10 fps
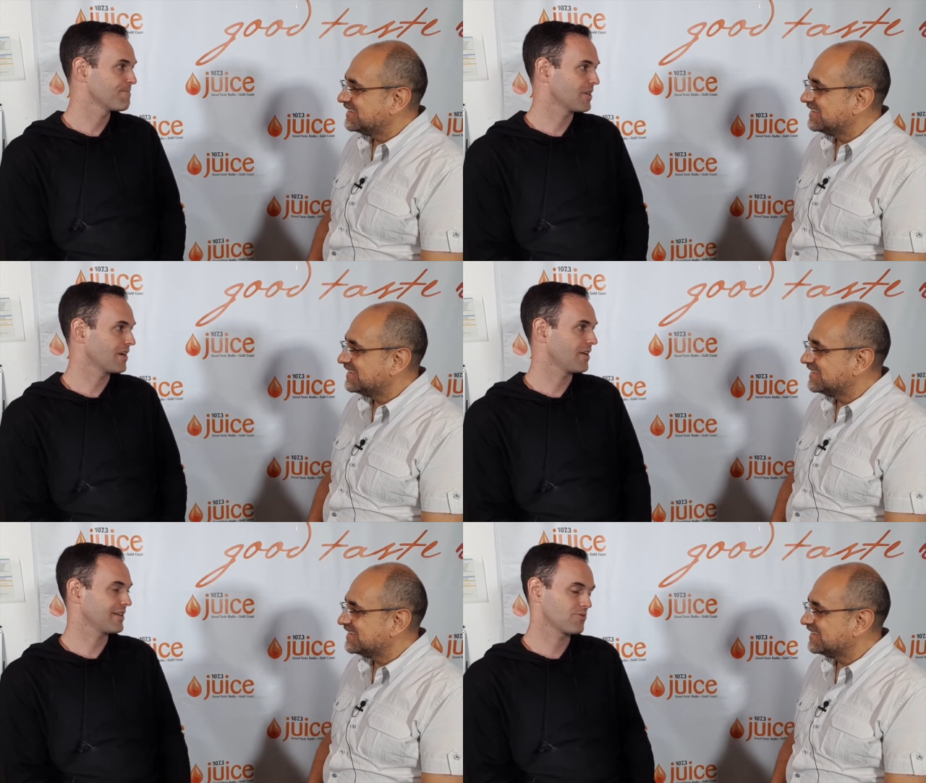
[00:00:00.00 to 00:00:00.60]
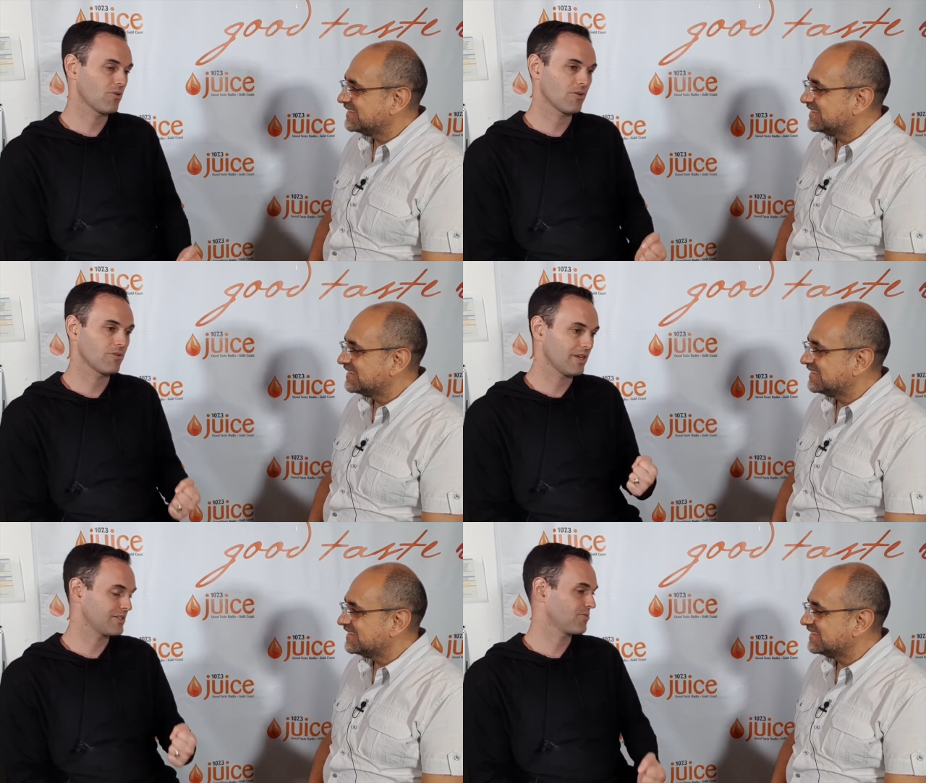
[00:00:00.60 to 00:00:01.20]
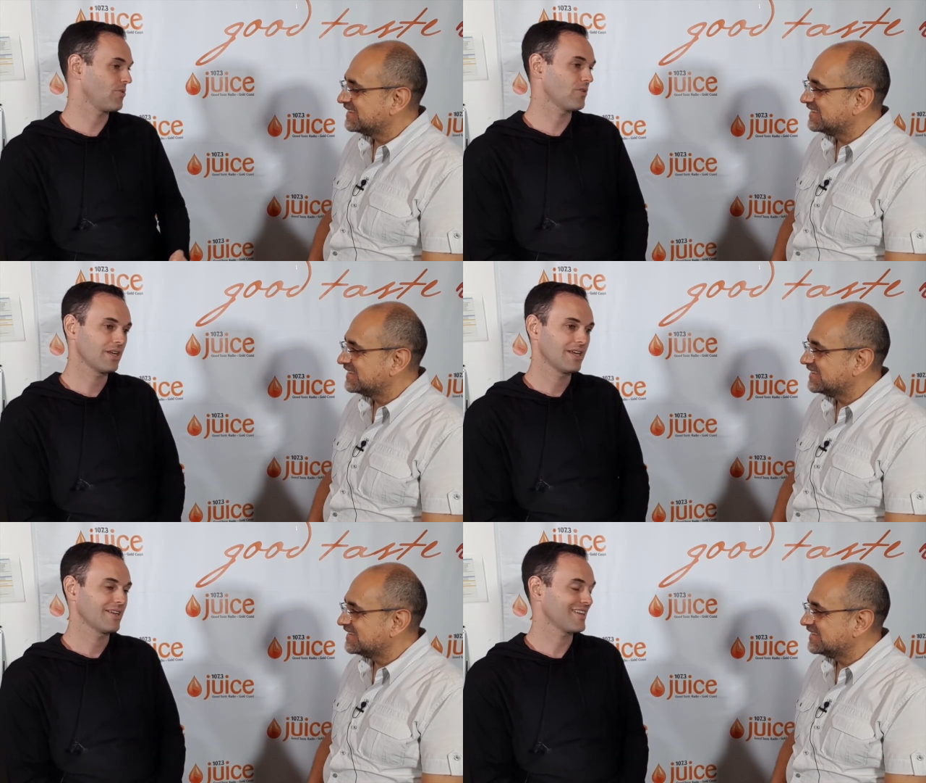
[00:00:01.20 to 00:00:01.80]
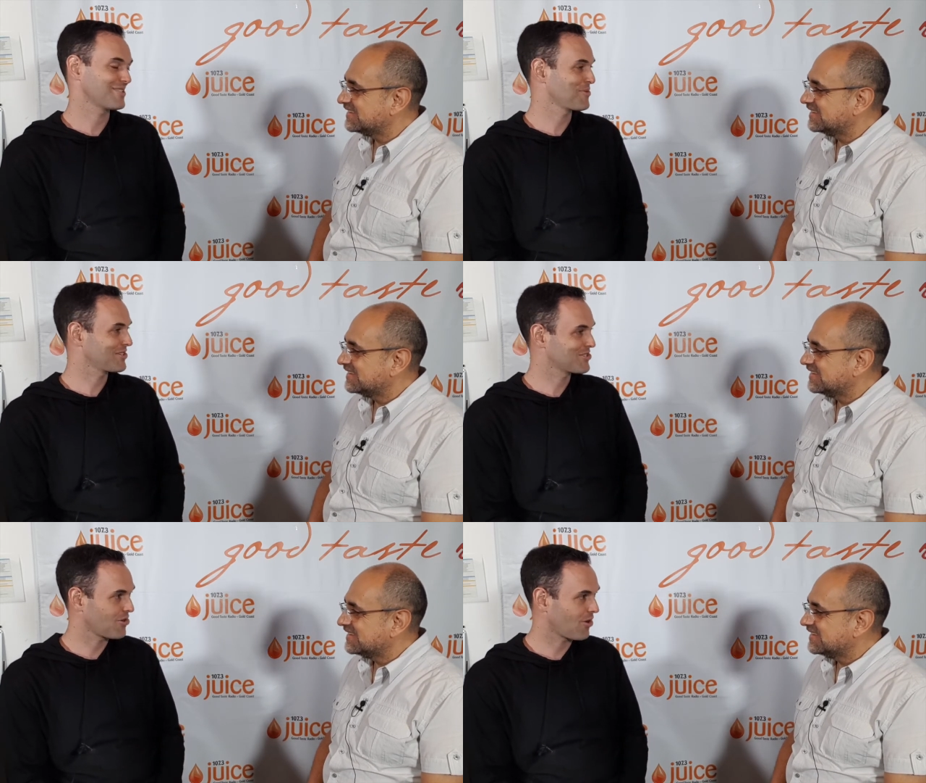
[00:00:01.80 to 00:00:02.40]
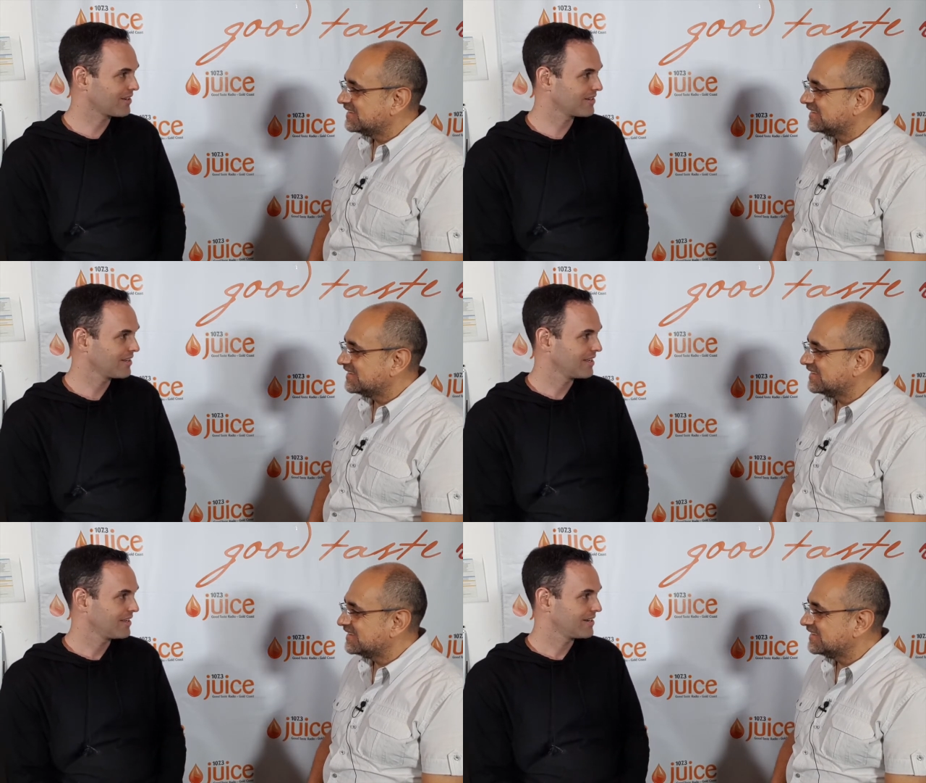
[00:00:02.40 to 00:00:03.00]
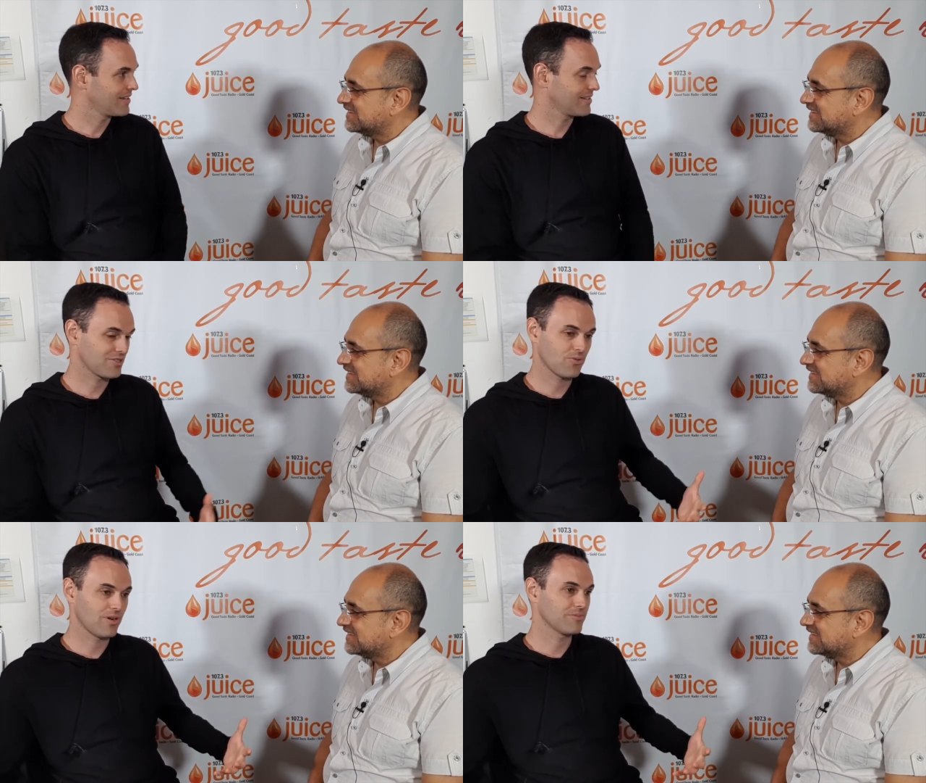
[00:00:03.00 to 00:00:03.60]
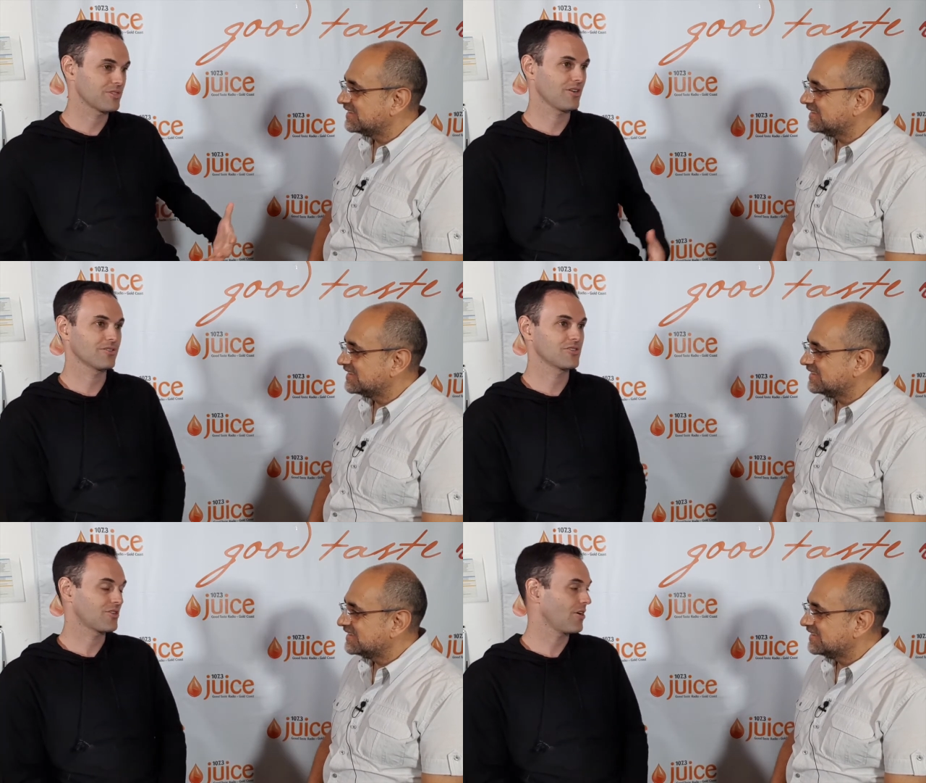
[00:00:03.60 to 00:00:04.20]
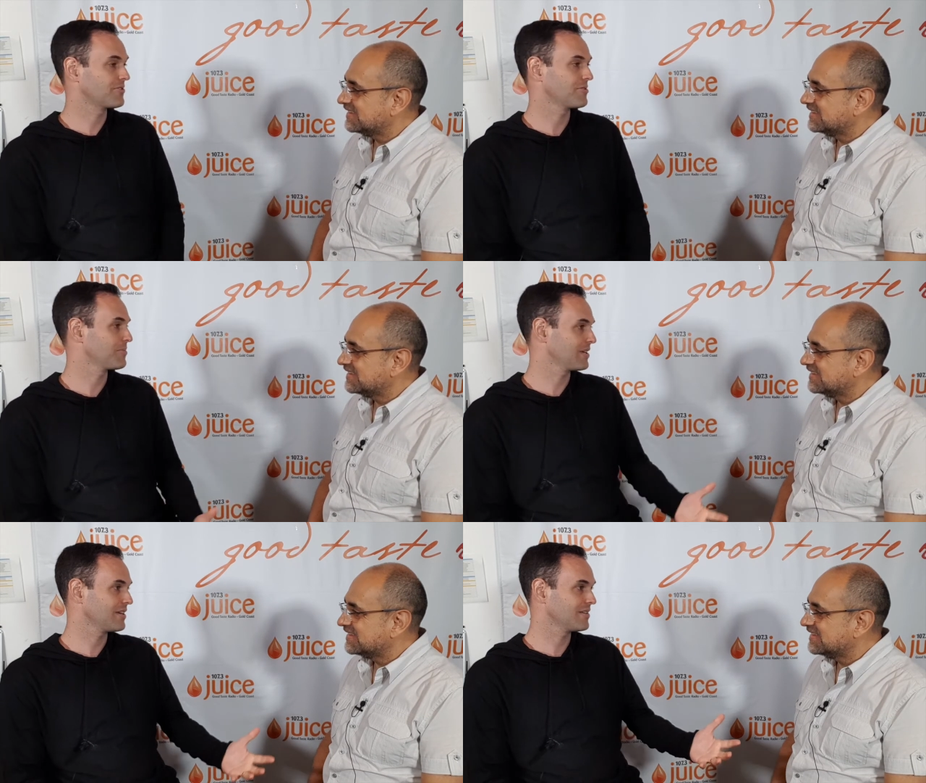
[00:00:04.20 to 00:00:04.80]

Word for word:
Speaker 1: you know, that's what that's what gets me excited, and that's why I'm so stoked to be